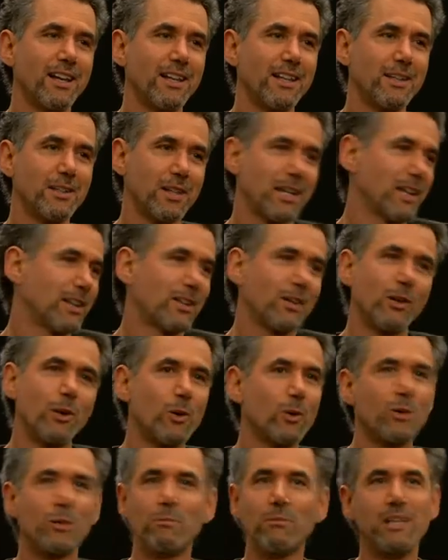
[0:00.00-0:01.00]
you get the
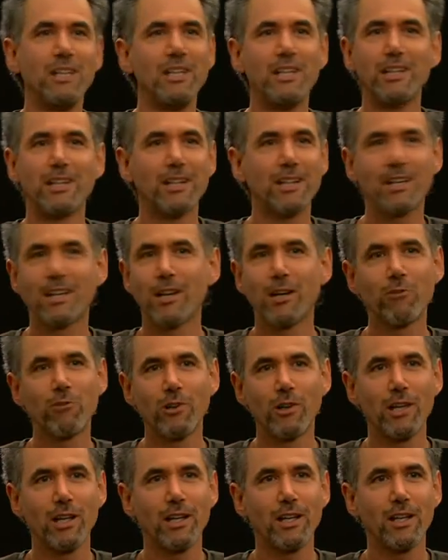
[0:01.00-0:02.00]
local media to
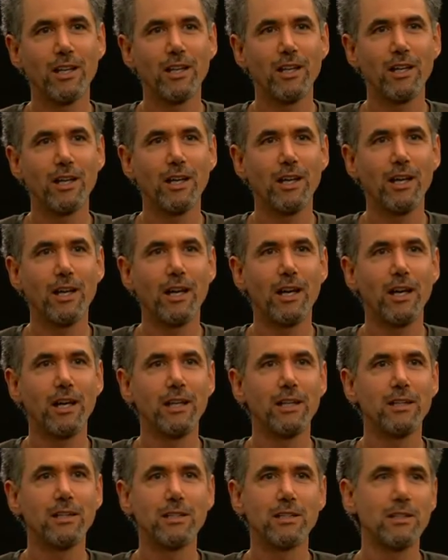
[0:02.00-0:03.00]
cover it.
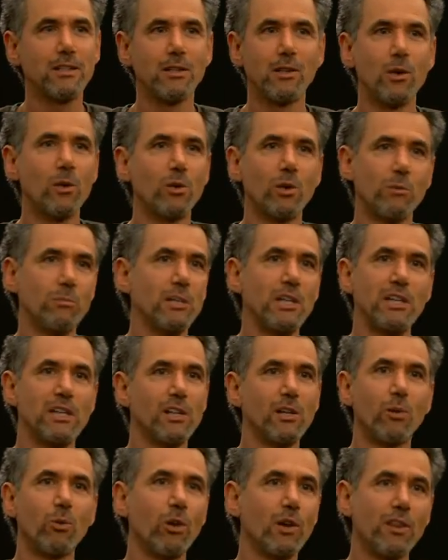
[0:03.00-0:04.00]
And the local
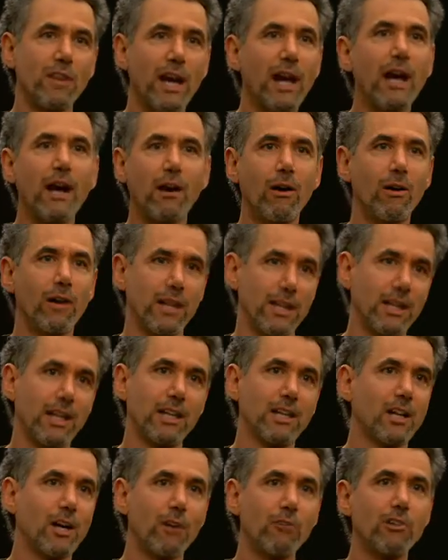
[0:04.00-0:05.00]
media were there, and they
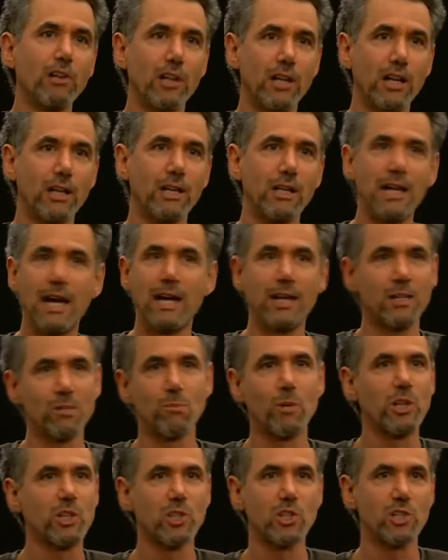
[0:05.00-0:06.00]
covered it. Not as
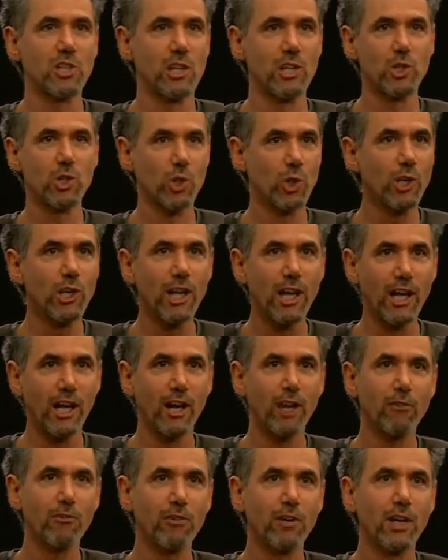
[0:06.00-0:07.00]
much as they should
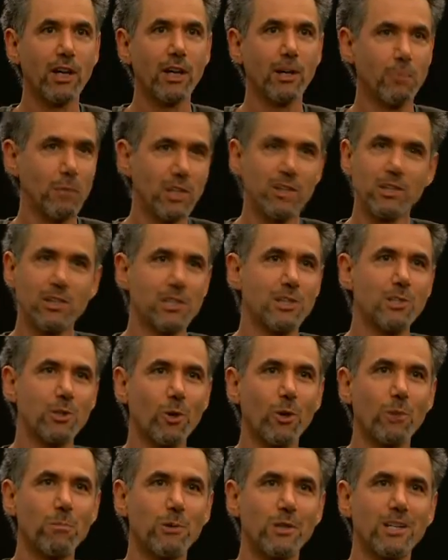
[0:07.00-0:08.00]
have, because it's
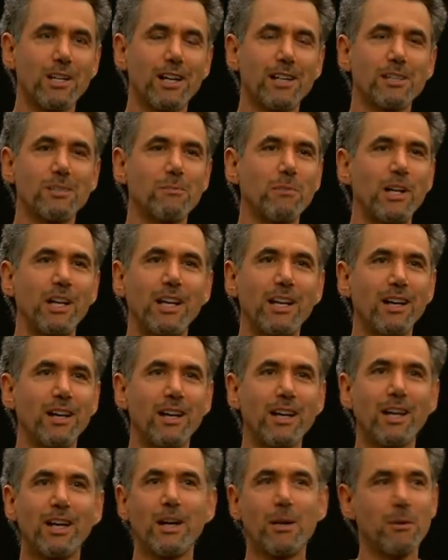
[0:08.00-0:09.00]
corporatized media.
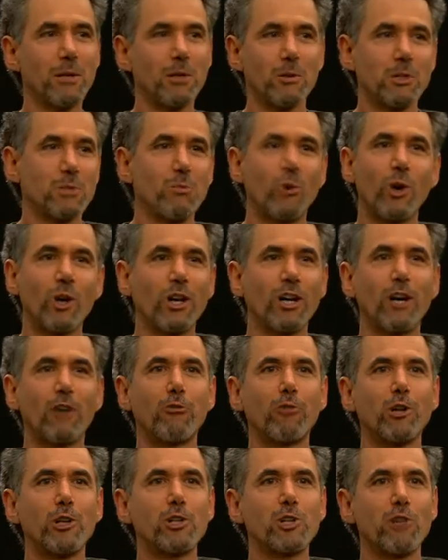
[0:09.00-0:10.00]
But it was more
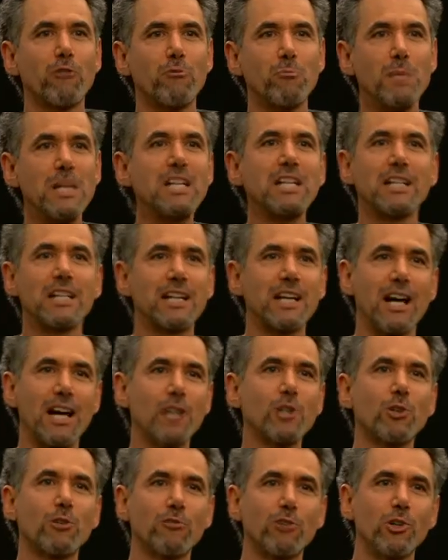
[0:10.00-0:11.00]
coverage of media
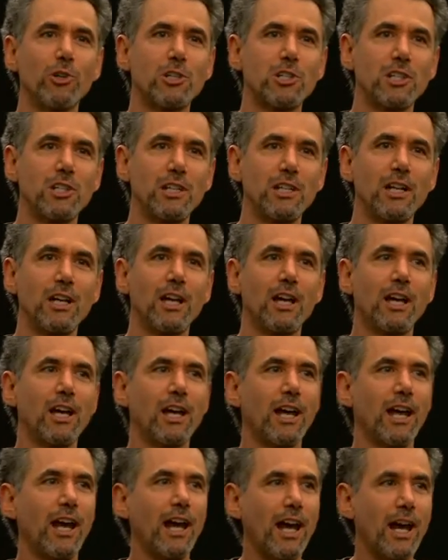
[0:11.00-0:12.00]
controversy
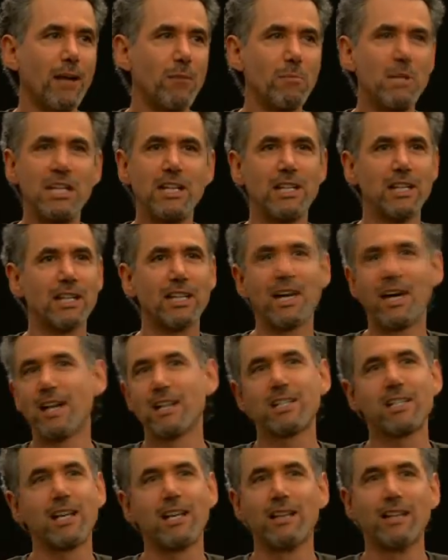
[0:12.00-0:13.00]
and media
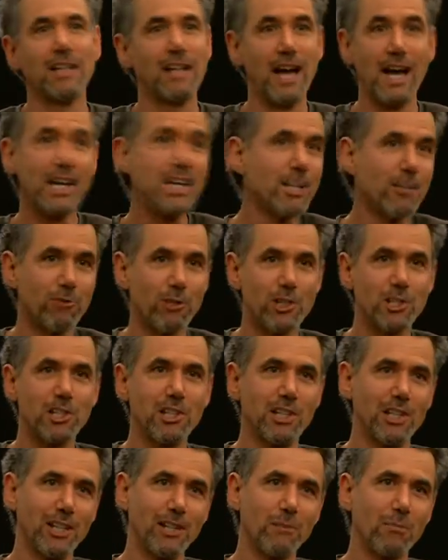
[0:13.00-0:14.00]
content than I'd ever
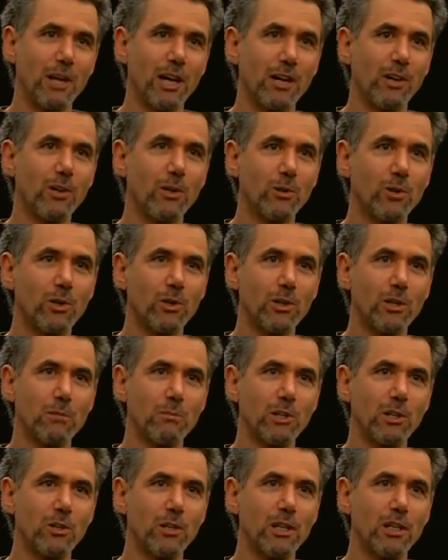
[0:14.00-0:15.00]
seen in my local
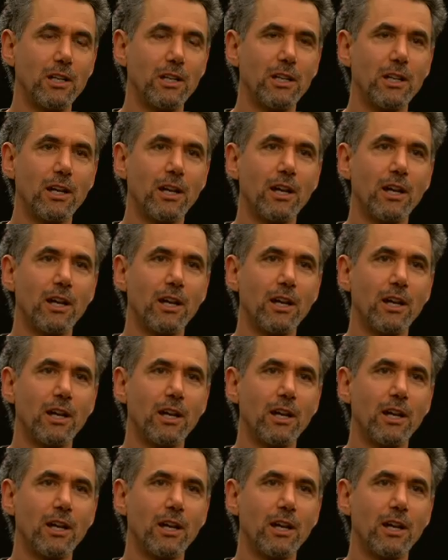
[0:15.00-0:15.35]
community.